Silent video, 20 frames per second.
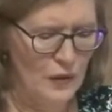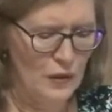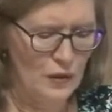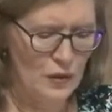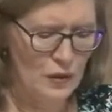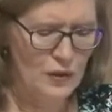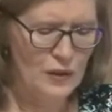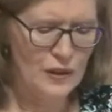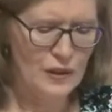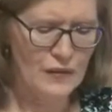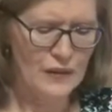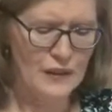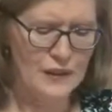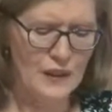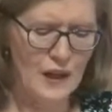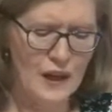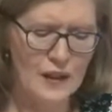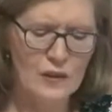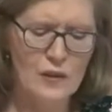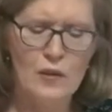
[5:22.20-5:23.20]
the nurse and the
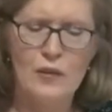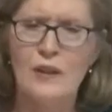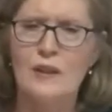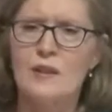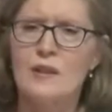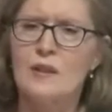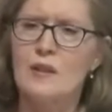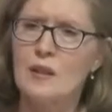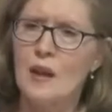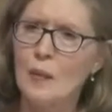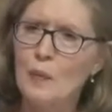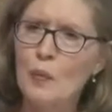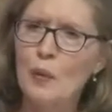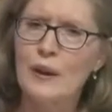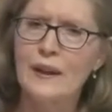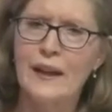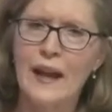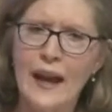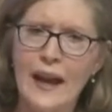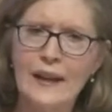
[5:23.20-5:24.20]
doctor that
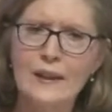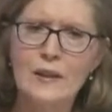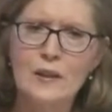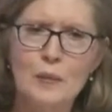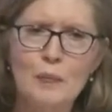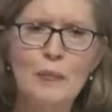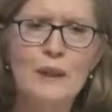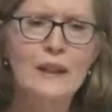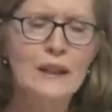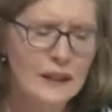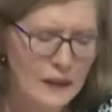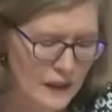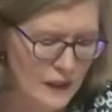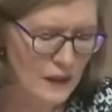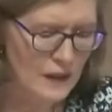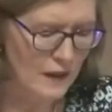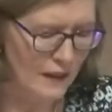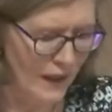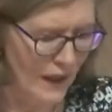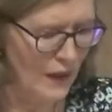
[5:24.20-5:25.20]
someone had to be
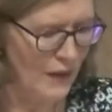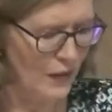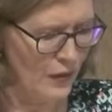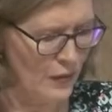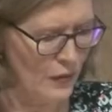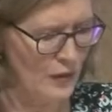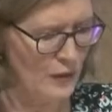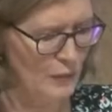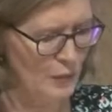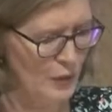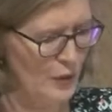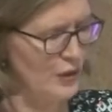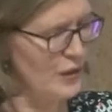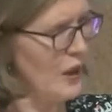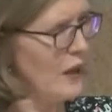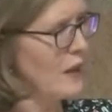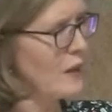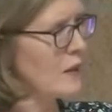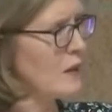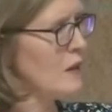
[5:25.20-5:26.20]
in that
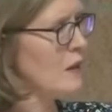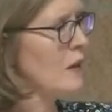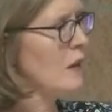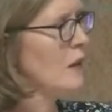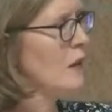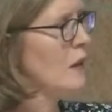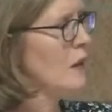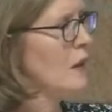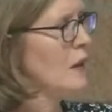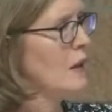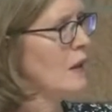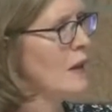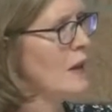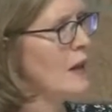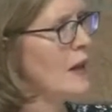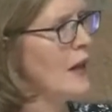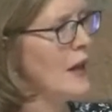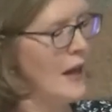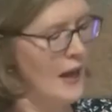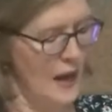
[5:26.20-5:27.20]
30%.
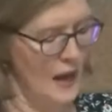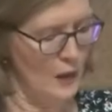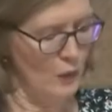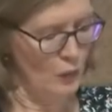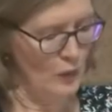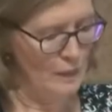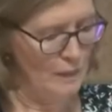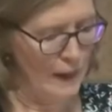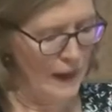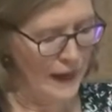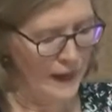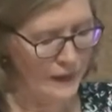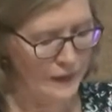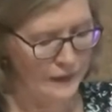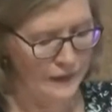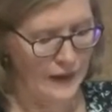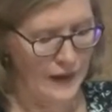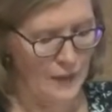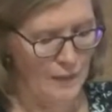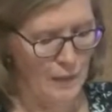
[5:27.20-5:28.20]
And we
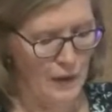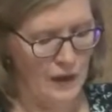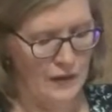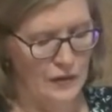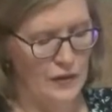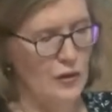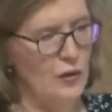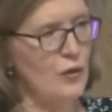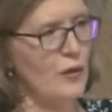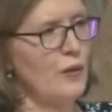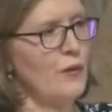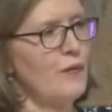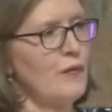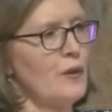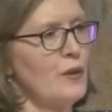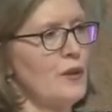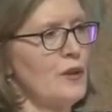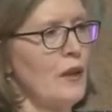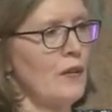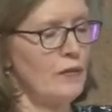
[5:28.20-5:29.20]
battled that monster
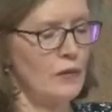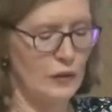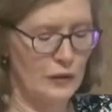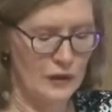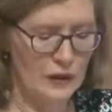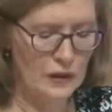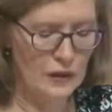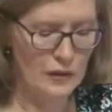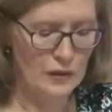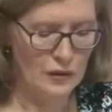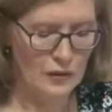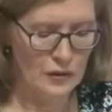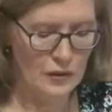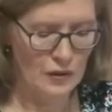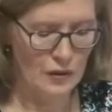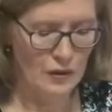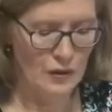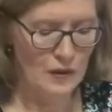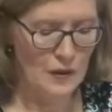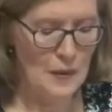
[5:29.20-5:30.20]
for several
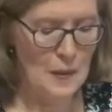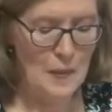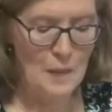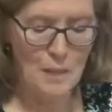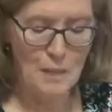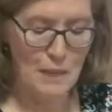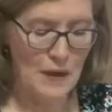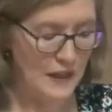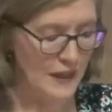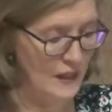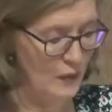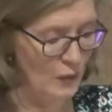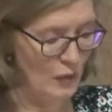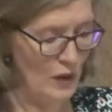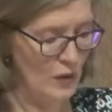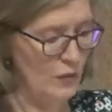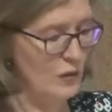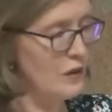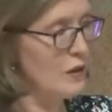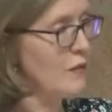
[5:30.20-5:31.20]
years. Many
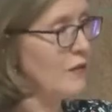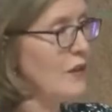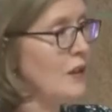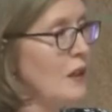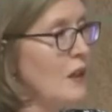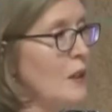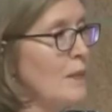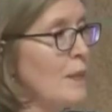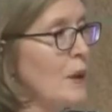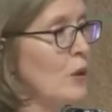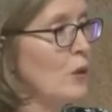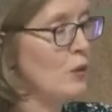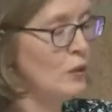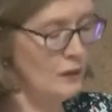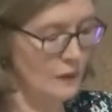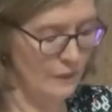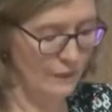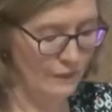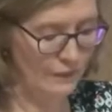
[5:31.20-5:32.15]
rounds of chemo,